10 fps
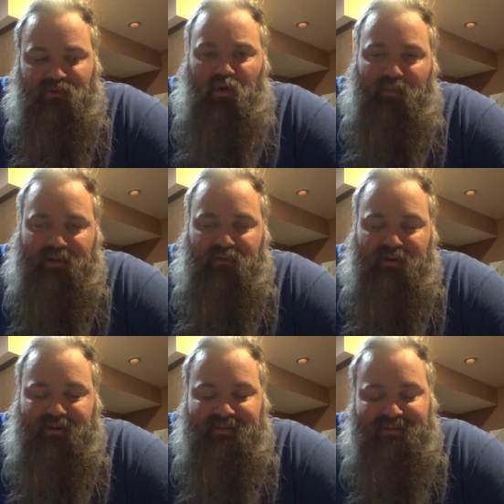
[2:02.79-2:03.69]
normally
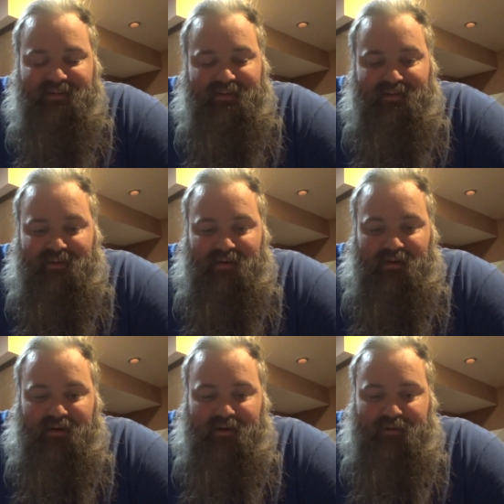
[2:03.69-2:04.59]
would.
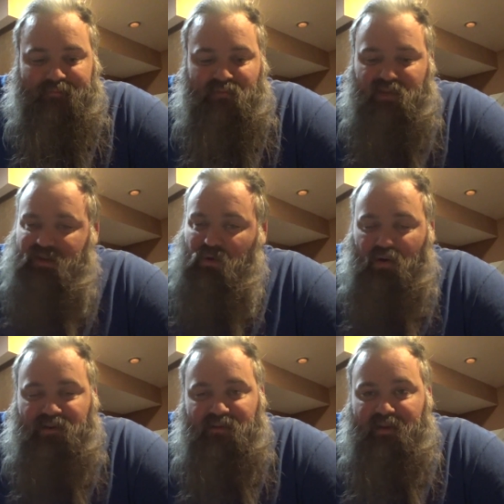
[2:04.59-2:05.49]
Um, just
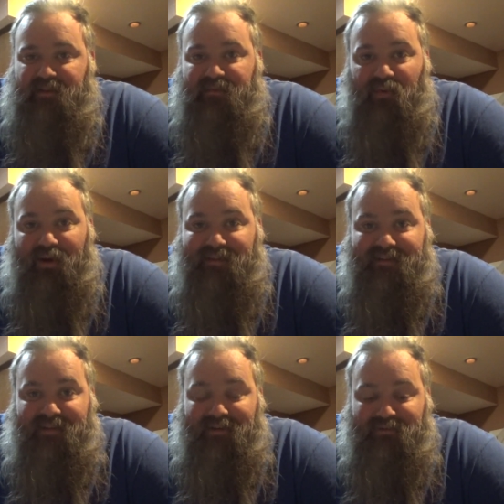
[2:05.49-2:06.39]
scoring some easy
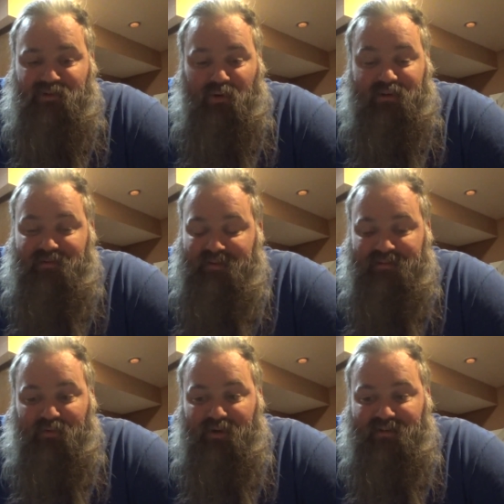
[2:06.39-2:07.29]
points. You know, scoring some
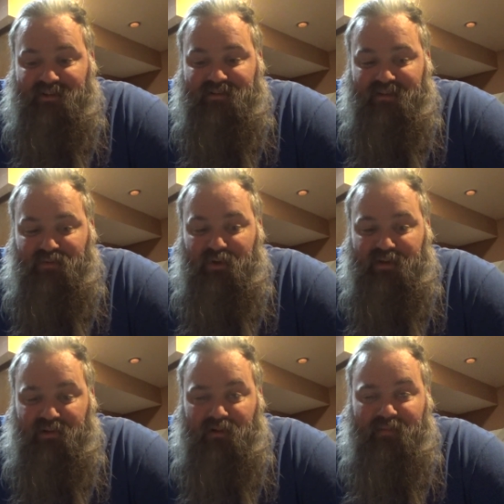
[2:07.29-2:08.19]
easy points. That's that's what
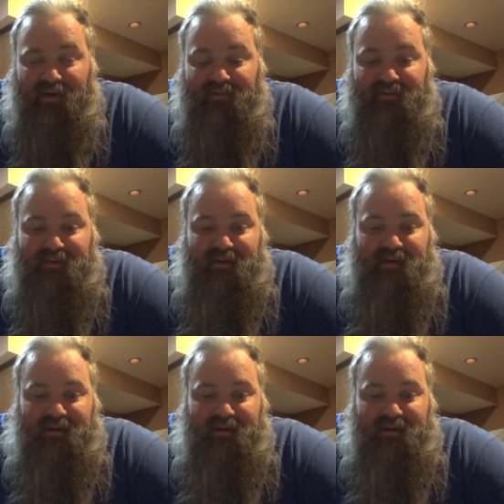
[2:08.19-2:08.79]
it's all about.